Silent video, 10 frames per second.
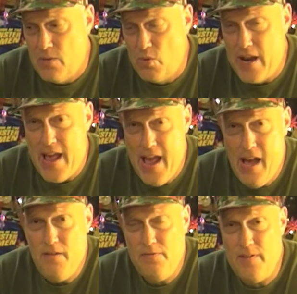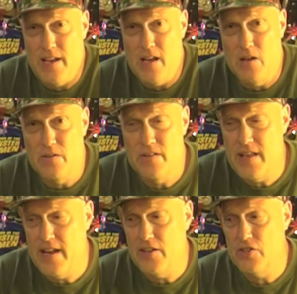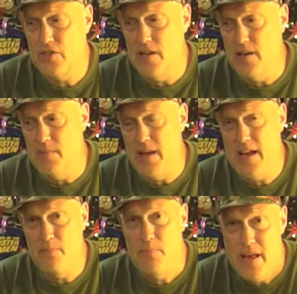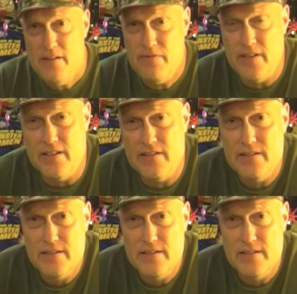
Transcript: what I have found that has um, had benefit,